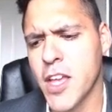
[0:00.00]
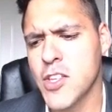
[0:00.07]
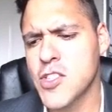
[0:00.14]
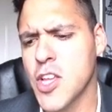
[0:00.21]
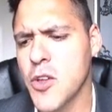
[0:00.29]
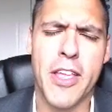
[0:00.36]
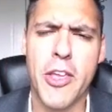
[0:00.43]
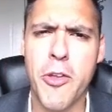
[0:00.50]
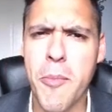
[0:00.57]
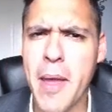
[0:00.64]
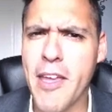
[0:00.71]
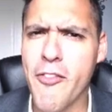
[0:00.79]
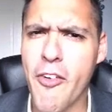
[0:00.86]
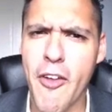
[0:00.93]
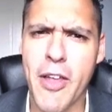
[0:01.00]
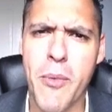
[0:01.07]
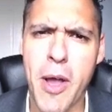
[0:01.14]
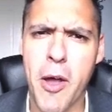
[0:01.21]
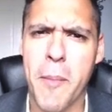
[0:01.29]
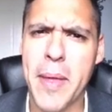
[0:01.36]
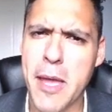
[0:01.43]
So you may very
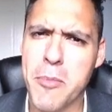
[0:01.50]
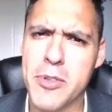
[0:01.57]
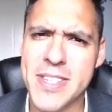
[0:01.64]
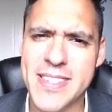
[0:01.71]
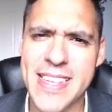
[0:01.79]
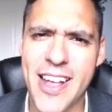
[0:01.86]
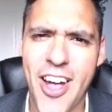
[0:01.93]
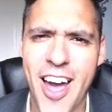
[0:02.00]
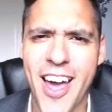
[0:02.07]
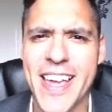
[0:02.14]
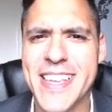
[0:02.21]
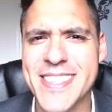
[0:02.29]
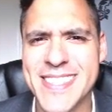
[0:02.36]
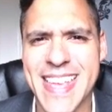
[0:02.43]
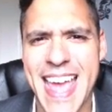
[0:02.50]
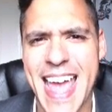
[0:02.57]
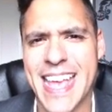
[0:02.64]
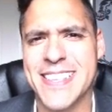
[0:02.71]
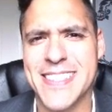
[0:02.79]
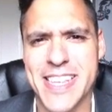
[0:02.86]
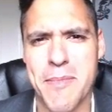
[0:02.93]
well be able to sell ice to
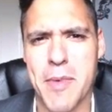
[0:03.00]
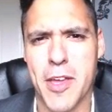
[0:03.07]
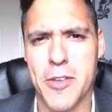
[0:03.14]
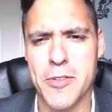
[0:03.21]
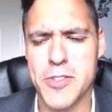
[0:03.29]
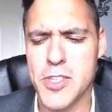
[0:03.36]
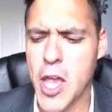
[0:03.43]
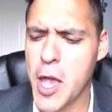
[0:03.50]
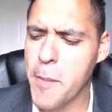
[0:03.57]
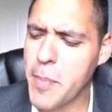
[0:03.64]
Eskimos,